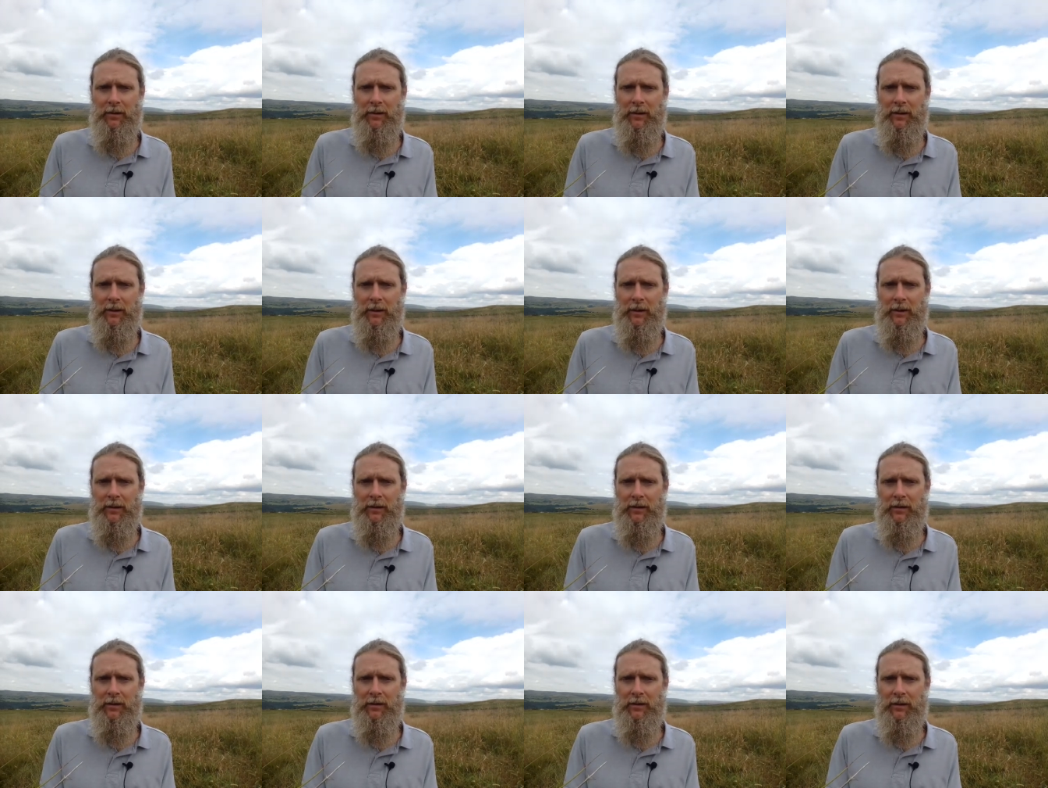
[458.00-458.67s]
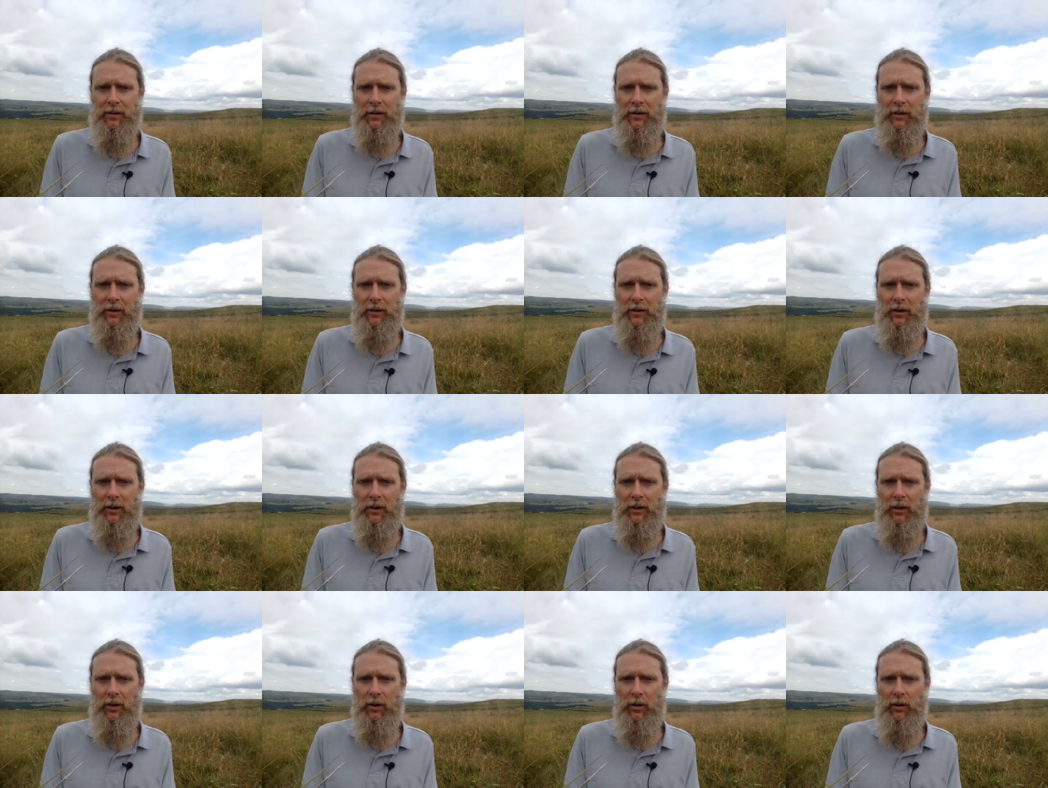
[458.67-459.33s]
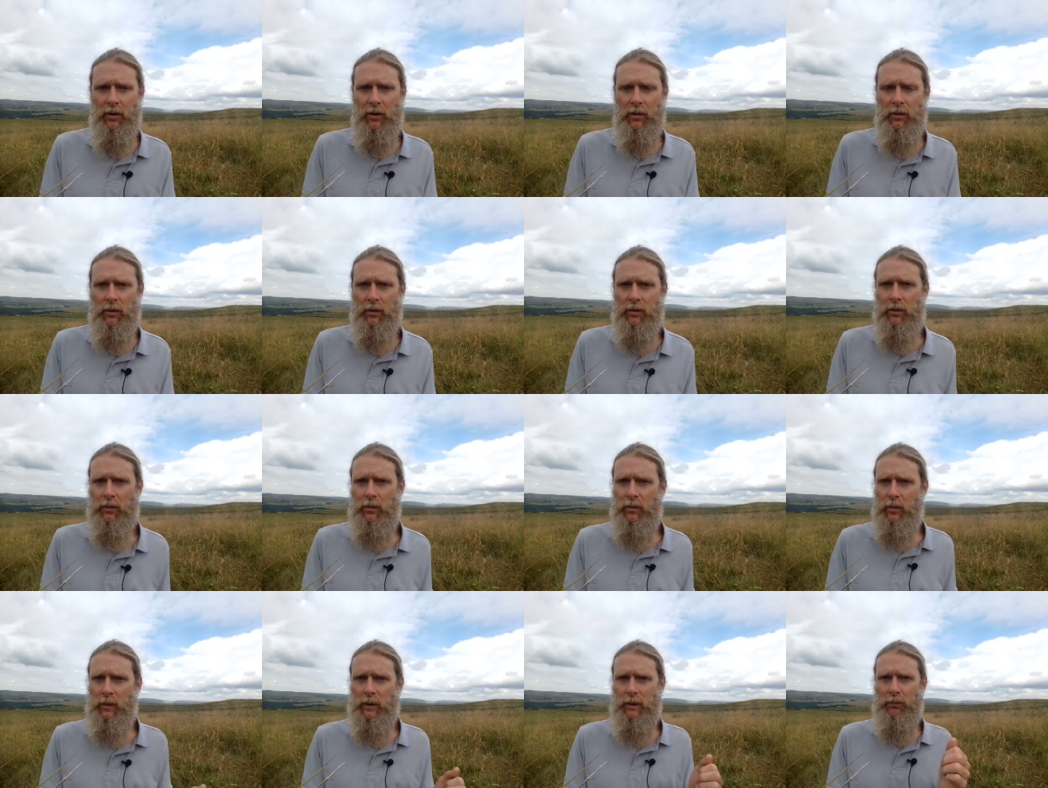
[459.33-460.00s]
that we,
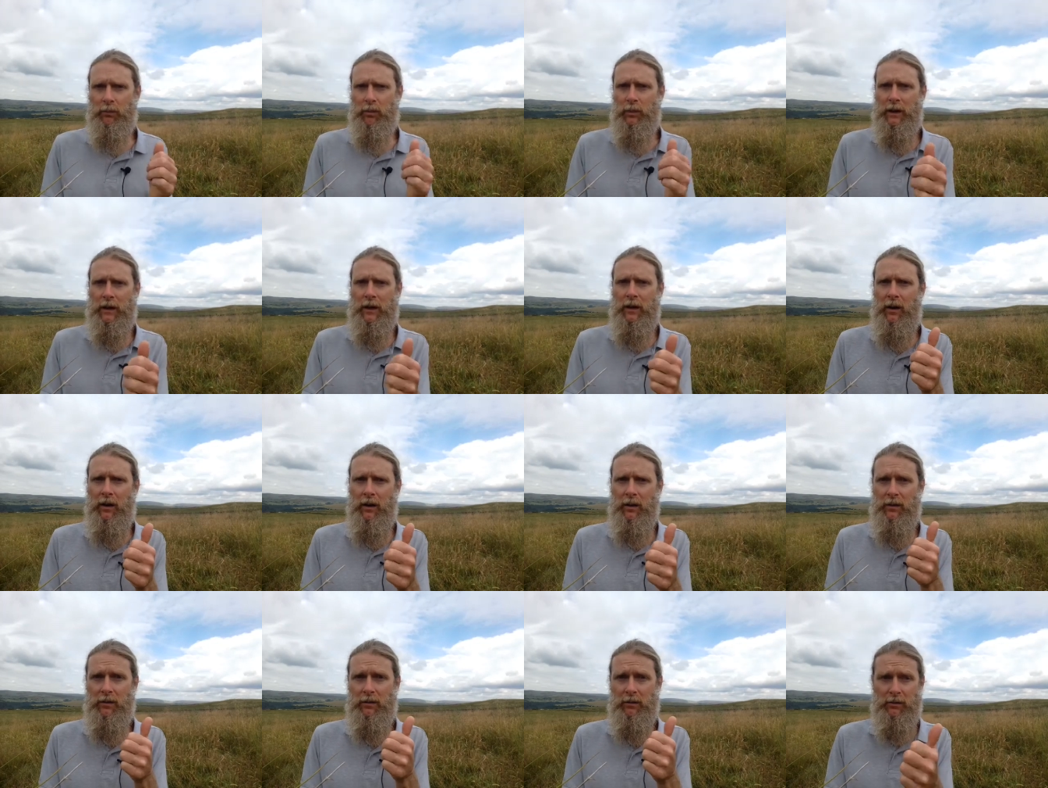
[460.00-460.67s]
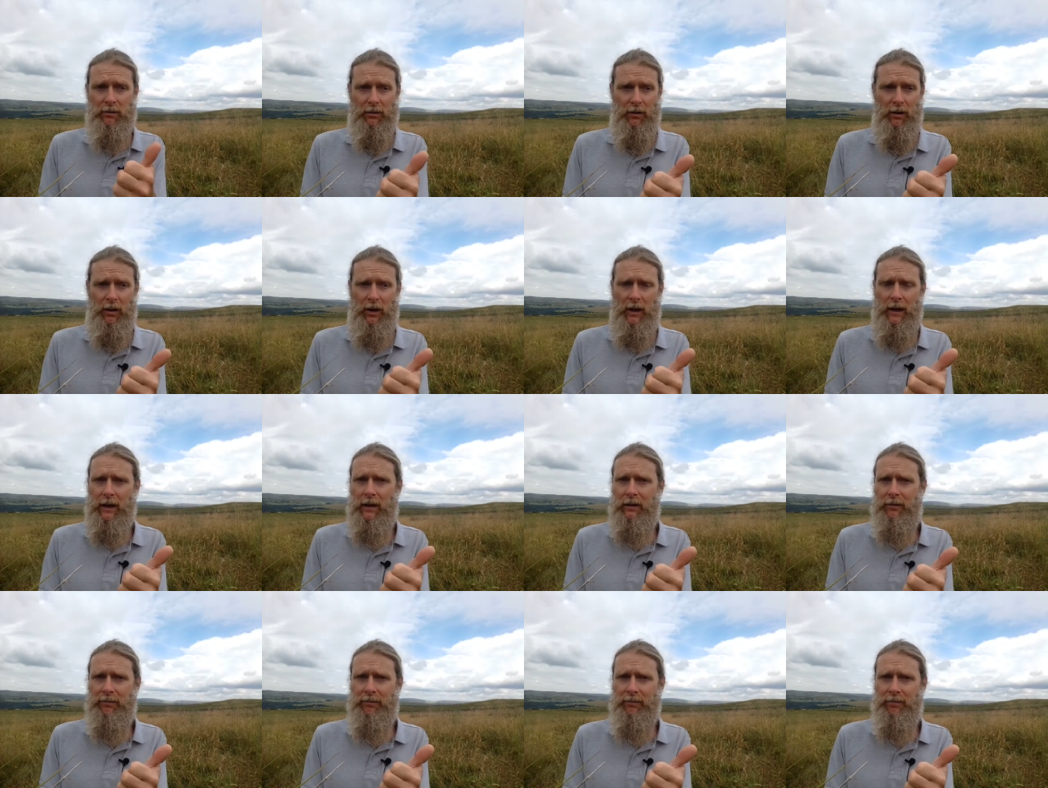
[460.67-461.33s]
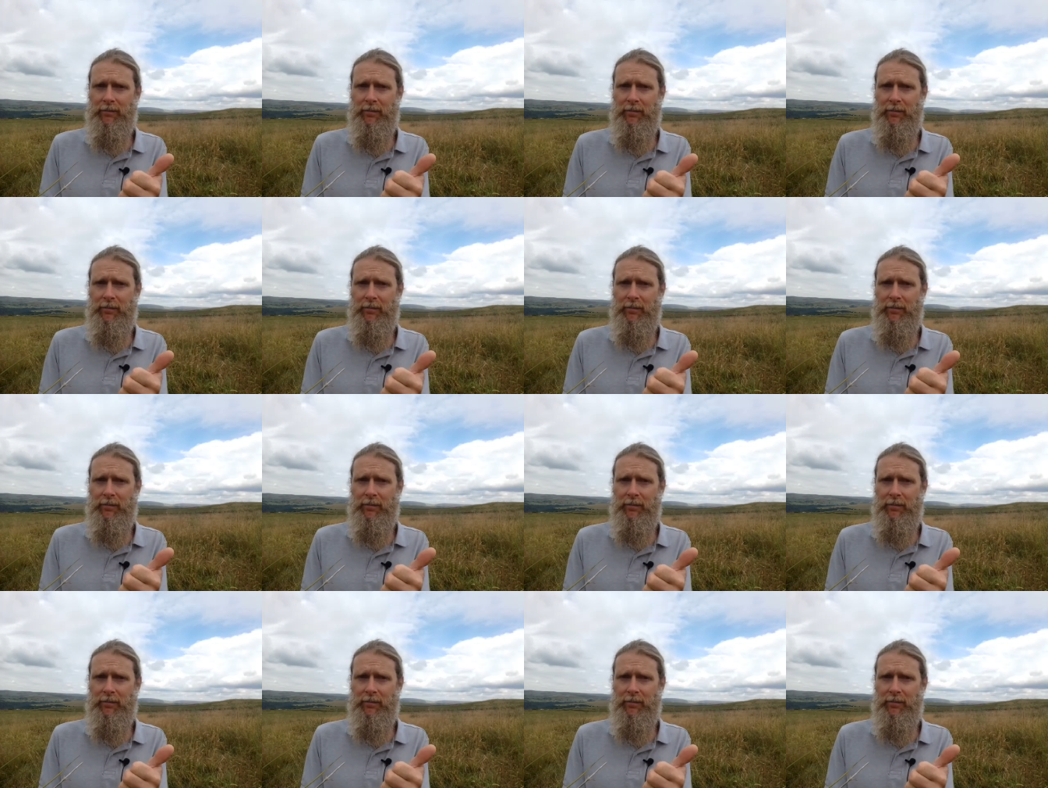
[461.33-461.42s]
we, we can't cry,